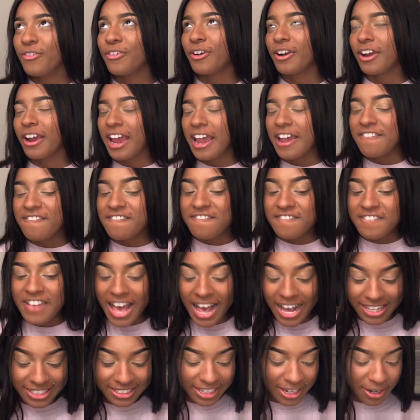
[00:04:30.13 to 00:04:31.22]
for a
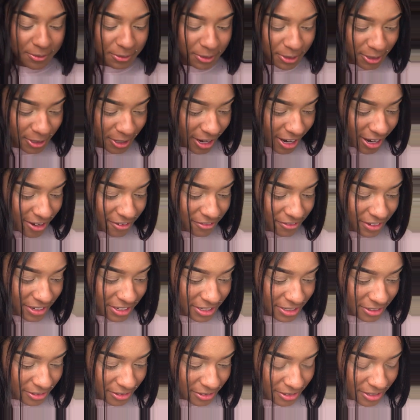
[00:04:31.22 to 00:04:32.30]
fact I will cry if I
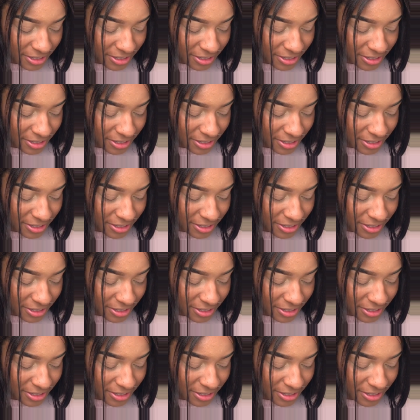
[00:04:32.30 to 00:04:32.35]
do.